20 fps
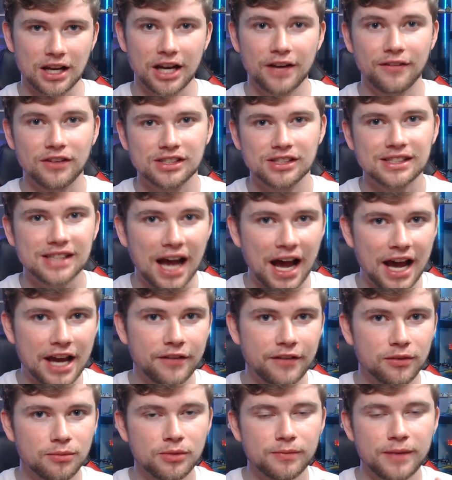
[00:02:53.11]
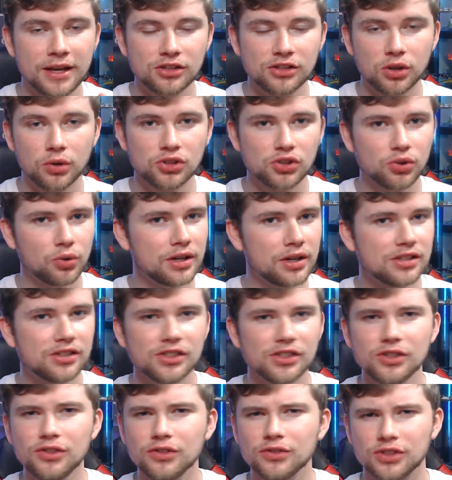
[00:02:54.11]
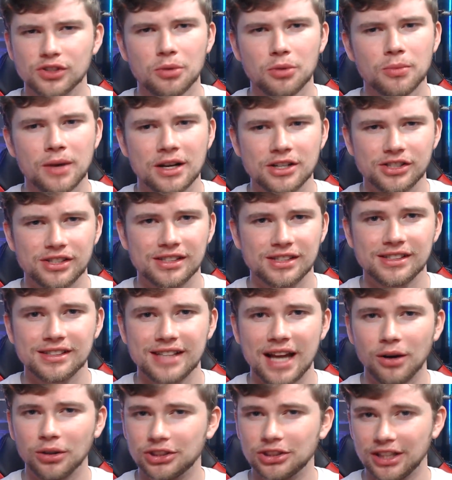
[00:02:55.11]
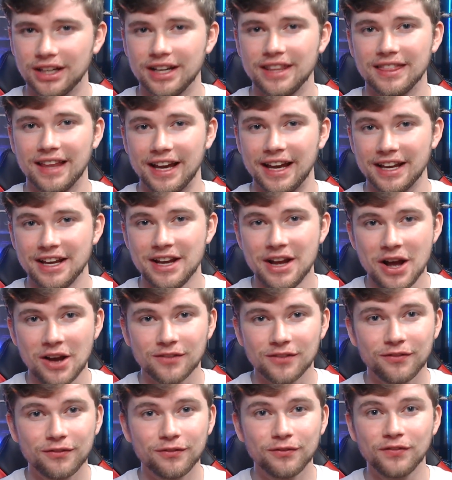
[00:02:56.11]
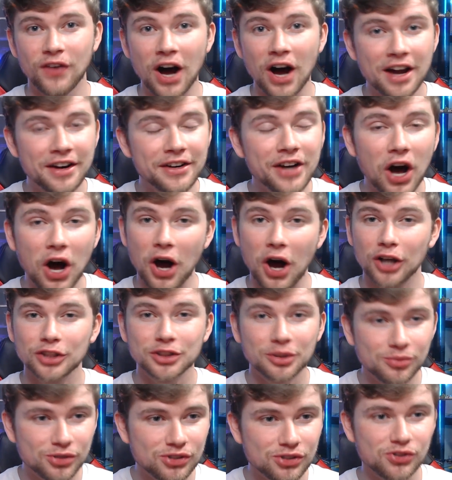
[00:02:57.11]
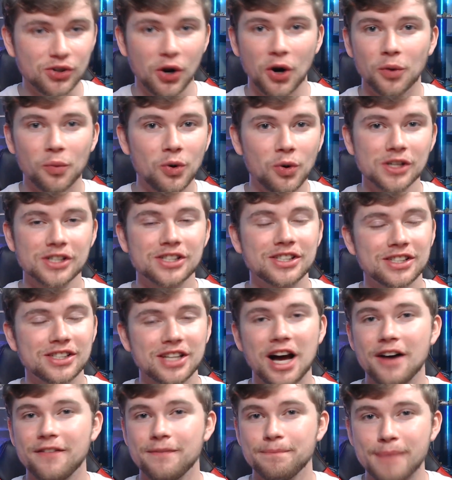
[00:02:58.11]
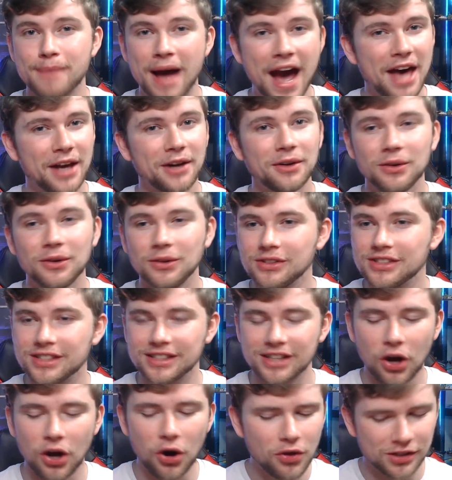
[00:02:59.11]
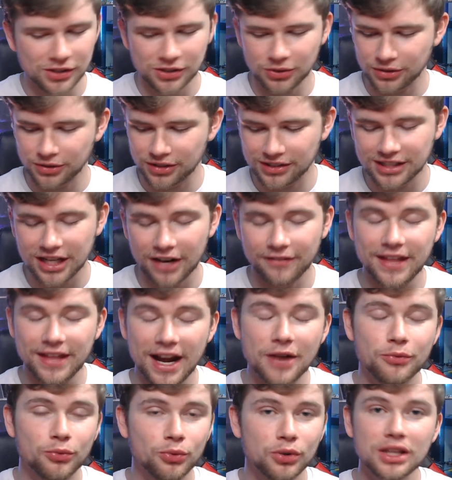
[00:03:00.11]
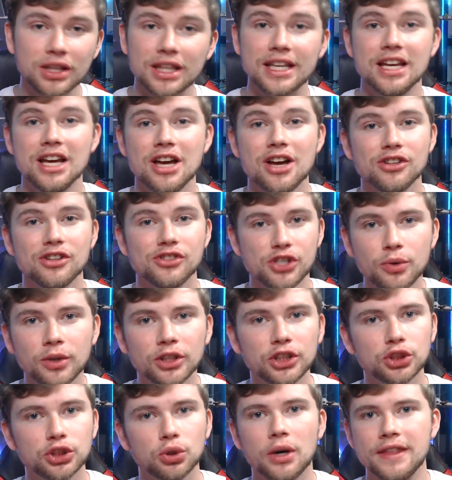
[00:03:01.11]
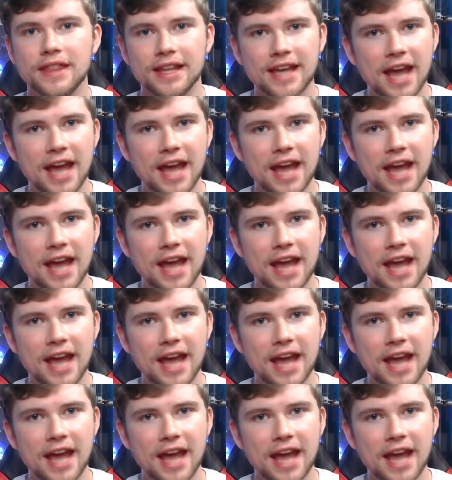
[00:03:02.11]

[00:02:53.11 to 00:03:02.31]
kind of aside from the main Star Wars story, it's still so much nostalgia and like fun, awesome Star Wars stuff, battles, and all this sorts of stuff that I really do enjoy. And the